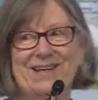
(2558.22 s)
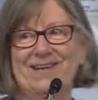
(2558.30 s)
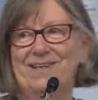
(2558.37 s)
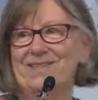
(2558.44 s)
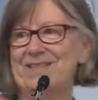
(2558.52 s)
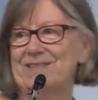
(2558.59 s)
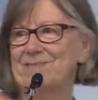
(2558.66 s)

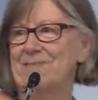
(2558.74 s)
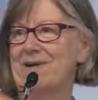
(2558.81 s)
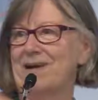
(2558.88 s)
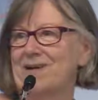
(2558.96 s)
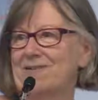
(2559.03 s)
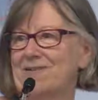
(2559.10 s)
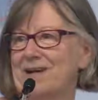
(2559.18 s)
If there's a
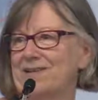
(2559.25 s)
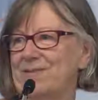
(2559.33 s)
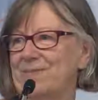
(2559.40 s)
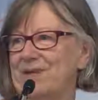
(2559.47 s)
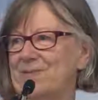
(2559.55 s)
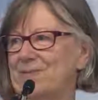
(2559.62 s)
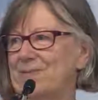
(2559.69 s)
mic around that
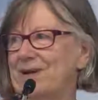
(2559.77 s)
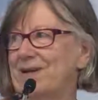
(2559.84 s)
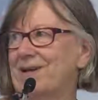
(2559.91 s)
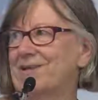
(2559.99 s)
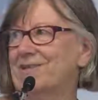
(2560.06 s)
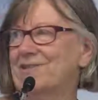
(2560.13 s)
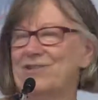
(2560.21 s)
people might
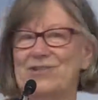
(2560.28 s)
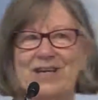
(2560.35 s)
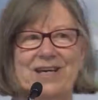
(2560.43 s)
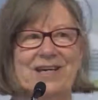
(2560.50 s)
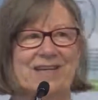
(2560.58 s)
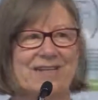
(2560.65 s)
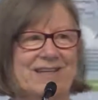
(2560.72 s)
like to
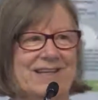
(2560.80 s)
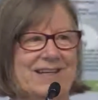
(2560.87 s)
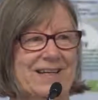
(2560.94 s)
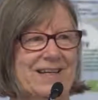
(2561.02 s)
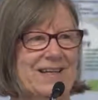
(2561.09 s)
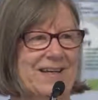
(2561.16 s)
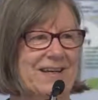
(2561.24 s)
share.
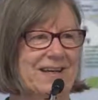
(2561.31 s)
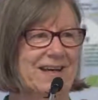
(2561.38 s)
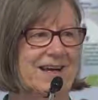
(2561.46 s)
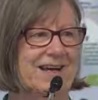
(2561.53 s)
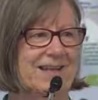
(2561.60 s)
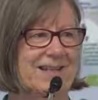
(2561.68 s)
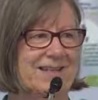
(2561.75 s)

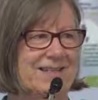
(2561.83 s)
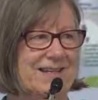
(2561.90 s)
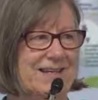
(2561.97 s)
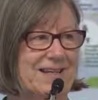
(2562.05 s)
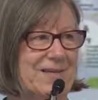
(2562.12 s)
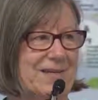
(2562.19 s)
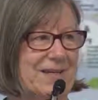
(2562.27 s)
Any
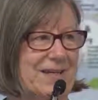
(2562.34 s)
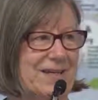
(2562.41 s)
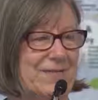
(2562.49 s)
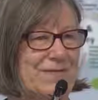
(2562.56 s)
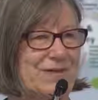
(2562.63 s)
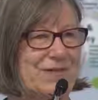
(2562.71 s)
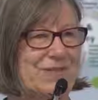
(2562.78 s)

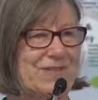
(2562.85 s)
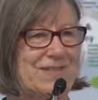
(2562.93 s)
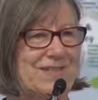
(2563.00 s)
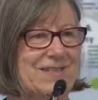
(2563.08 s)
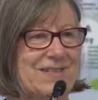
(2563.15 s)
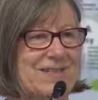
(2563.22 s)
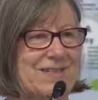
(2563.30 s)
individuals
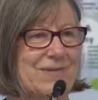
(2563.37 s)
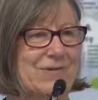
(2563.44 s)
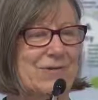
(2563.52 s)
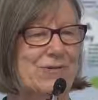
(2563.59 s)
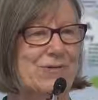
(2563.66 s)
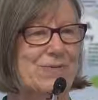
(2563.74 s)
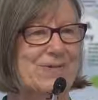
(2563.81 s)
or
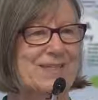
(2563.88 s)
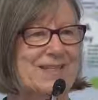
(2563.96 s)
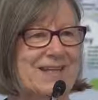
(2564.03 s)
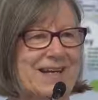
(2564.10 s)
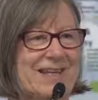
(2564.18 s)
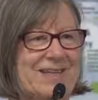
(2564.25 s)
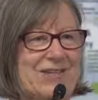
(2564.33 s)
groups
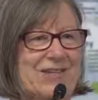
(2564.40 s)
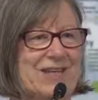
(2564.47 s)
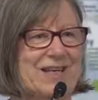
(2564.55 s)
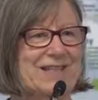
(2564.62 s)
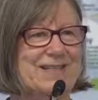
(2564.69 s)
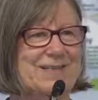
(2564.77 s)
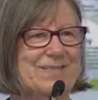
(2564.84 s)
like to
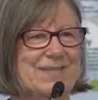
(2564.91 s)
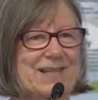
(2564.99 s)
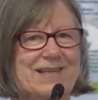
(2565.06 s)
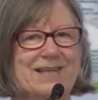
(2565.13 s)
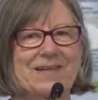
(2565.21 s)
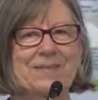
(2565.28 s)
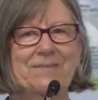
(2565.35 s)
share
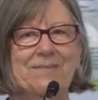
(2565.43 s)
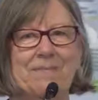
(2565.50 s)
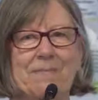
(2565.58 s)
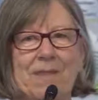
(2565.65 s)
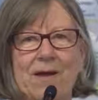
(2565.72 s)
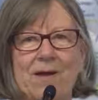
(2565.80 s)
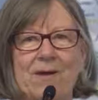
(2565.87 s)
something?
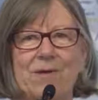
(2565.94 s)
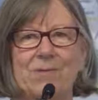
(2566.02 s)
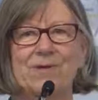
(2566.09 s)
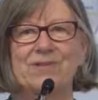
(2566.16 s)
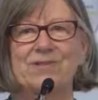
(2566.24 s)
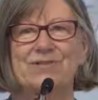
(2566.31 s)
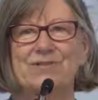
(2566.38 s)

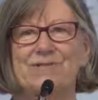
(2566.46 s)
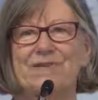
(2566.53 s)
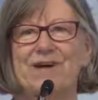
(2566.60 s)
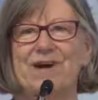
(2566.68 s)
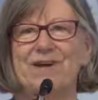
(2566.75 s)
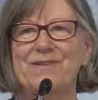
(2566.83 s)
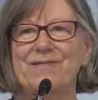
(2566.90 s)
What did you
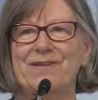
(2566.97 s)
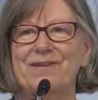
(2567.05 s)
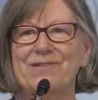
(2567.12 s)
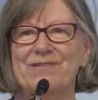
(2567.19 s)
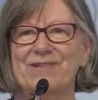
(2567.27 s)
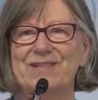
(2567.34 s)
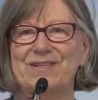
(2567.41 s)
find of
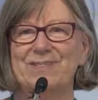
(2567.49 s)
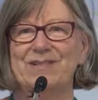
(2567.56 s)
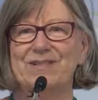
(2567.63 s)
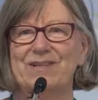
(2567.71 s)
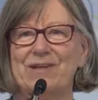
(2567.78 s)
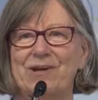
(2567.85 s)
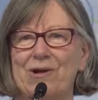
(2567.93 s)
interest? Was
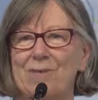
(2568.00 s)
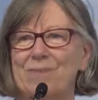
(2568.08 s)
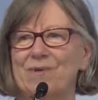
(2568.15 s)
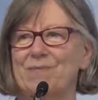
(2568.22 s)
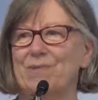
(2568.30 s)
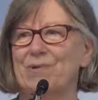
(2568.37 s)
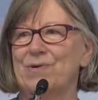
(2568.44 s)
there any
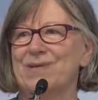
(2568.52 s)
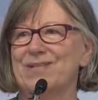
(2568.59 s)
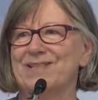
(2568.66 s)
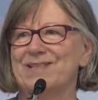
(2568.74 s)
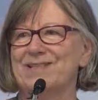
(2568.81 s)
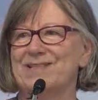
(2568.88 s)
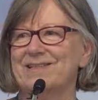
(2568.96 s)
common
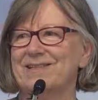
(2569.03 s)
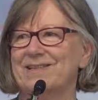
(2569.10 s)
points?